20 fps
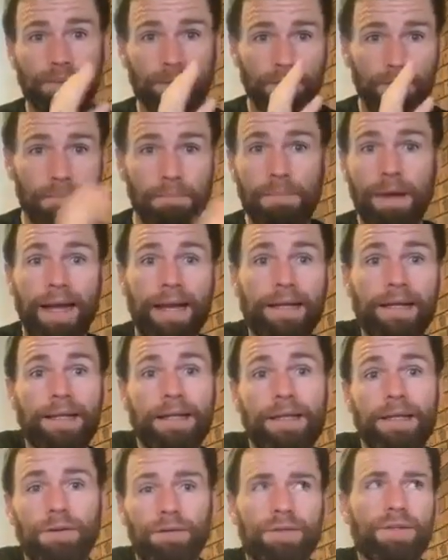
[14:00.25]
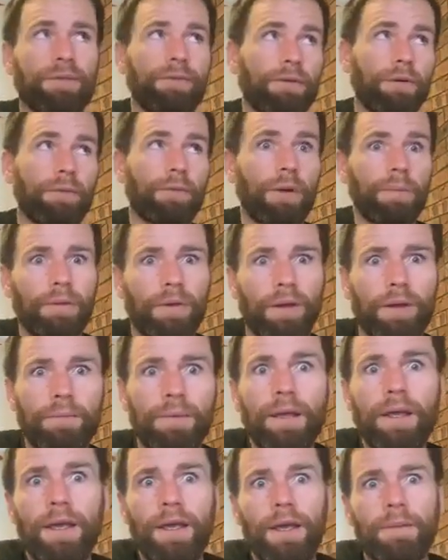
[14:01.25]
mainly, except for a rope climb,
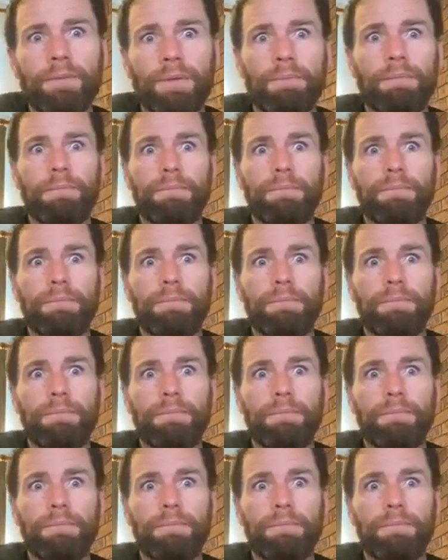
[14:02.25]
but